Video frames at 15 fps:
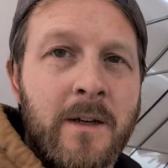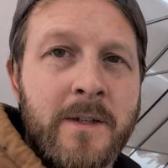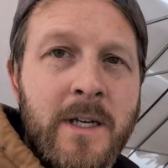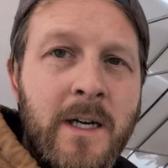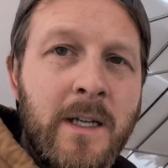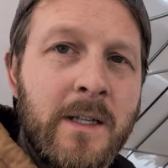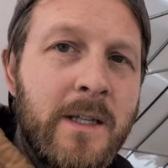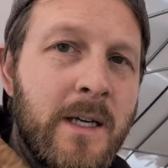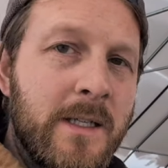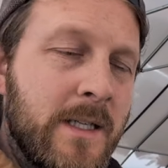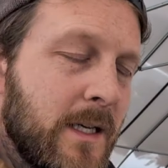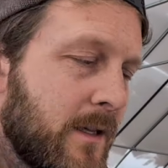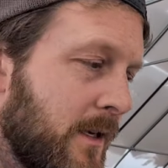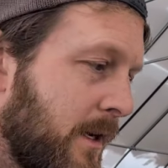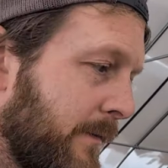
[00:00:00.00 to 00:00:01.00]
I'll try to get that
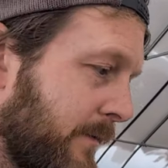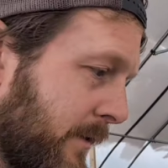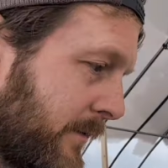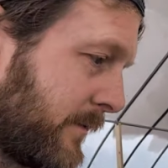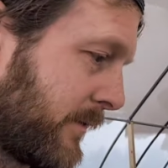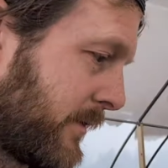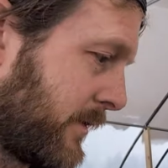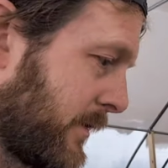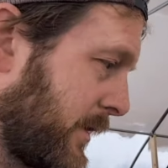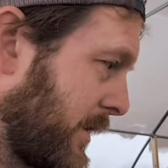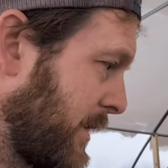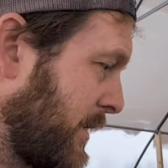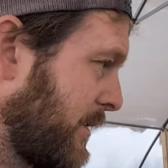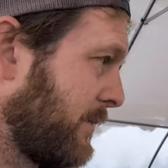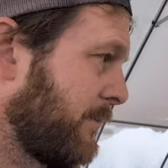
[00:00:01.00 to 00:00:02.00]
taken off of
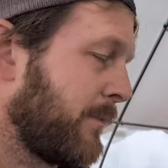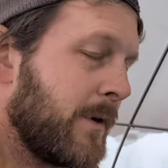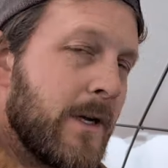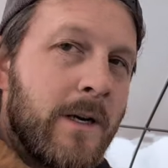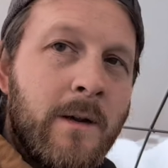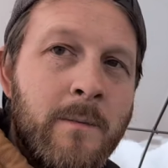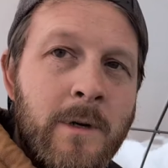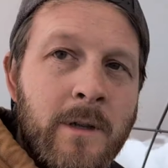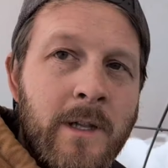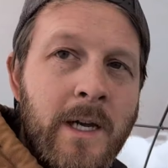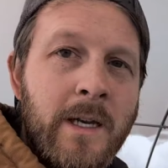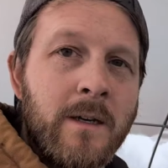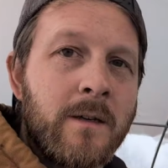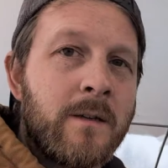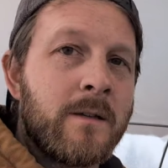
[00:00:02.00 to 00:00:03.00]
there, but I'm gonna
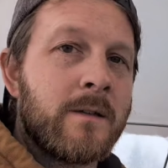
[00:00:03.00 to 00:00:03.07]
let